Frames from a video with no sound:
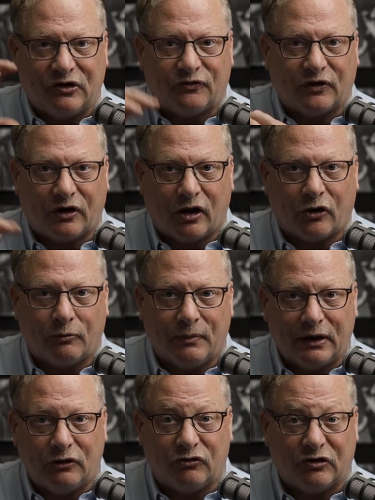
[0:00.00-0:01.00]
different colored
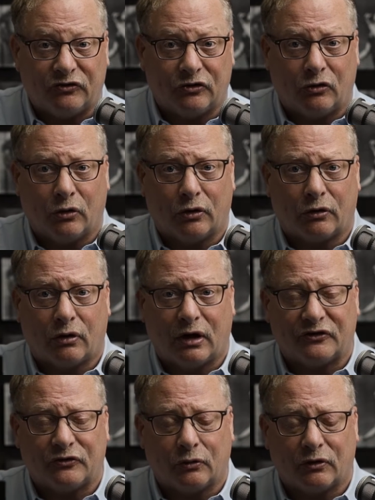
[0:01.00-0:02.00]
menus as you go
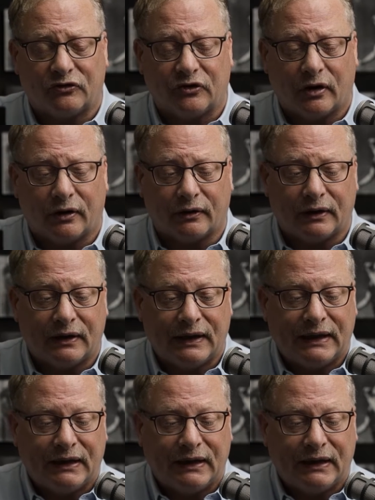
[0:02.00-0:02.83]
across horizontally.